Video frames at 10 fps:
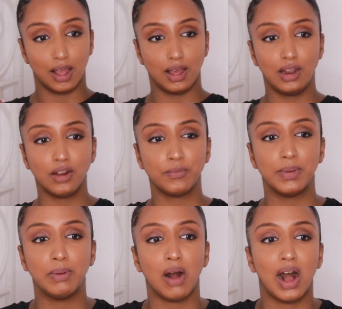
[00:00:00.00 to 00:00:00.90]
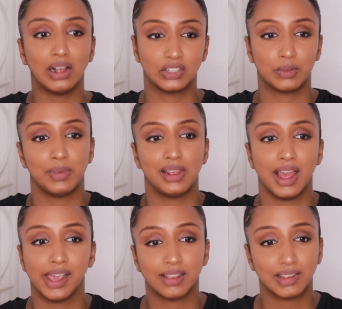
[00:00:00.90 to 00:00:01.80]
lot of people ask me
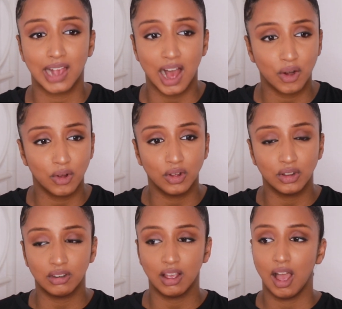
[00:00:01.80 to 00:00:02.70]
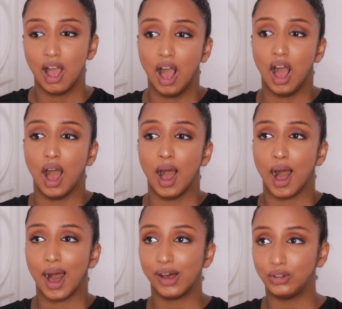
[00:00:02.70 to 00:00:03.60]
like, Saron,
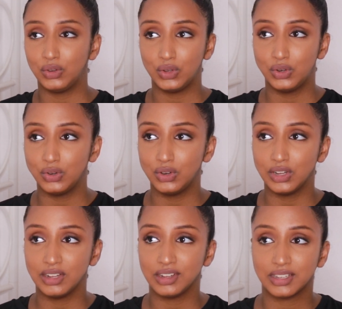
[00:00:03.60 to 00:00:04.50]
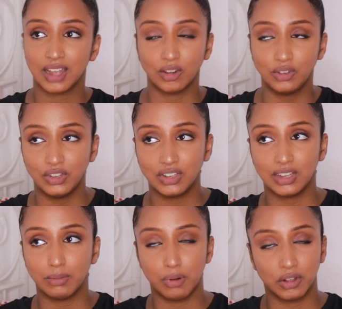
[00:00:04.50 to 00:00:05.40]
how do you do this? How do you
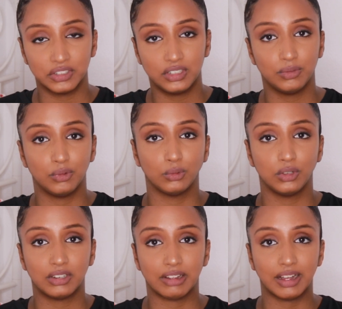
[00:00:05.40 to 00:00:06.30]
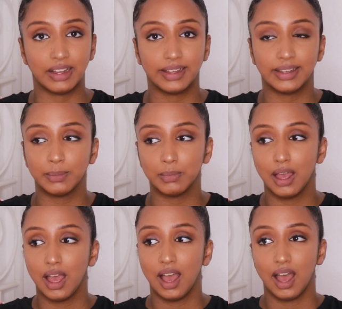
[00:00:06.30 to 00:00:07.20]
stay positive all the time?
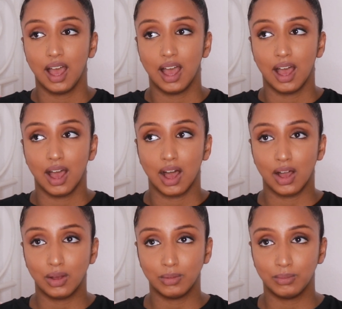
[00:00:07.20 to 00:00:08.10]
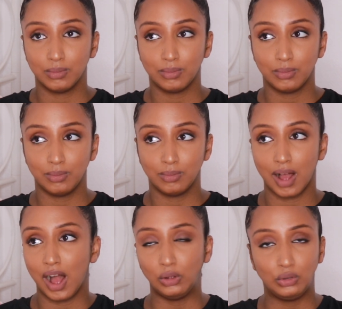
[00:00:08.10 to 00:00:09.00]

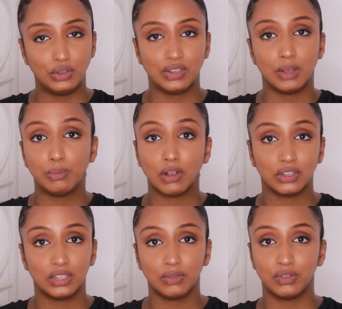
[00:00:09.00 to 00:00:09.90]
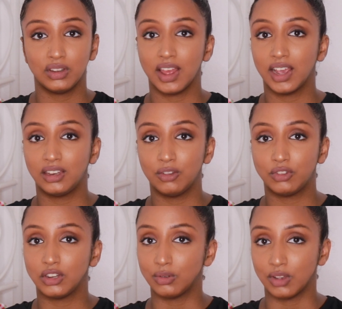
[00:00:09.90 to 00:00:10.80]
How do you stay positive in a negative
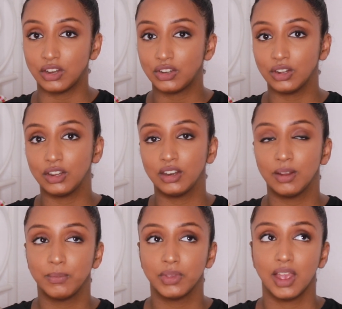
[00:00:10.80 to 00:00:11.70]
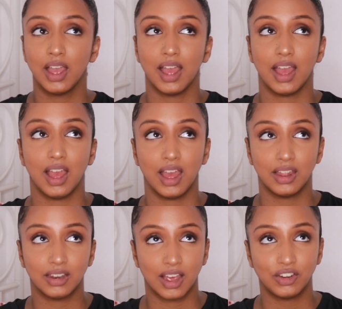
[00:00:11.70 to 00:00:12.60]
situation?
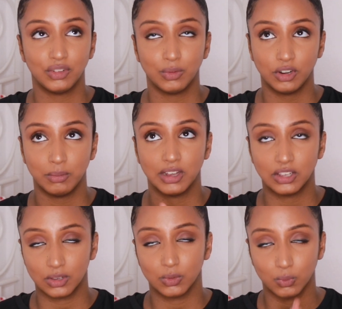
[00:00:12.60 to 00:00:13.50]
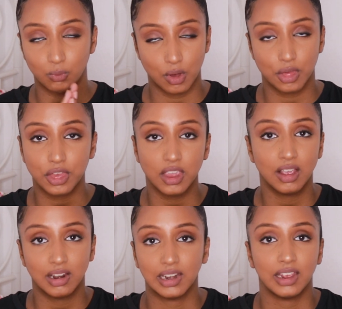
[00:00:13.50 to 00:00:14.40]
And I just want to make one thing
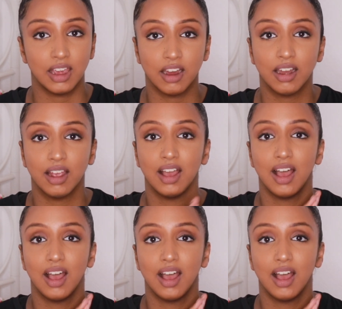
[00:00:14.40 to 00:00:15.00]
clear.